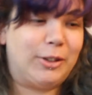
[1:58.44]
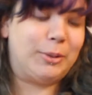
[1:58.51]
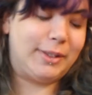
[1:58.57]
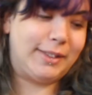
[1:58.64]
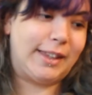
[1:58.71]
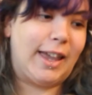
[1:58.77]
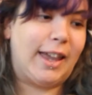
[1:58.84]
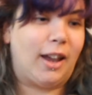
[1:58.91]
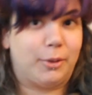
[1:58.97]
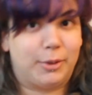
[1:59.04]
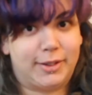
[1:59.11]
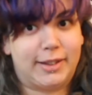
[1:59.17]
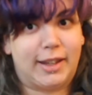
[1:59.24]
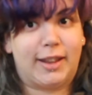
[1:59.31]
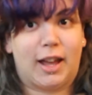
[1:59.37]
would say
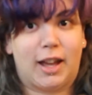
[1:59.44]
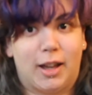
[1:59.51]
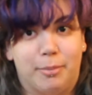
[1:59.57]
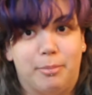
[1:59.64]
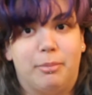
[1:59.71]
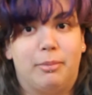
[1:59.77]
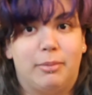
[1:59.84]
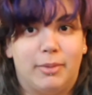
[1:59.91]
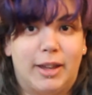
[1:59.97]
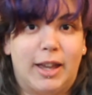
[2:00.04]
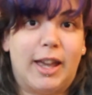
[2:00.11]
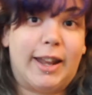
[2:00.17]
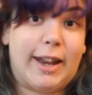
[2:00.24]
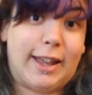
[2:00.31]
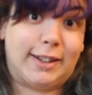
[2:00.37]
that I'm
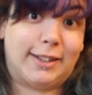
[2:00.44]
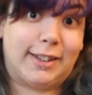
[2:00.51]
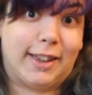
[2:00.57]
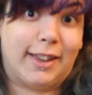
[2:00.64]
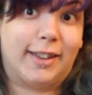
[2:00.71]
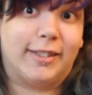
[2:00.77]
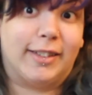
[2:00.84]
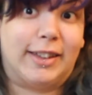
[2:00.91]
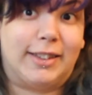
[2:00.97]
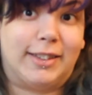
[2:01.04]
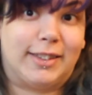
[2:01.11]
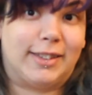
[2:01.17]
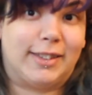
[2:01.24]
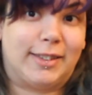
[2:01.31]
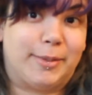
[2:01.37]
an editor.
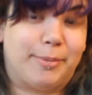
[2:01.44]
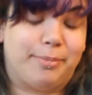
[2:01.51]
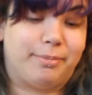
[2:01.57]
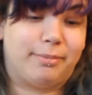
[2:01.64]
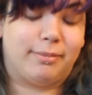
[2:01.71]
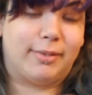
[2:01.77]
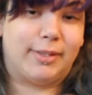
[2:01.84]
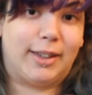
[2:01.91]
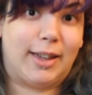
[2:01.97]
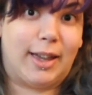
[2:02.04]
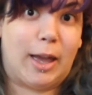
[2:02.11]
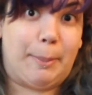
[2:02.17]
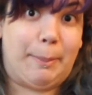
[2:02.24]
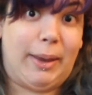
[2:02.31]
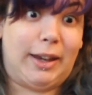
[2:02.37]
It's
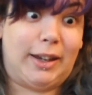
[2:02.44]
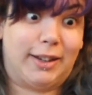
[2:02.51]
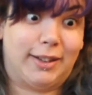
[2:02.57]
a big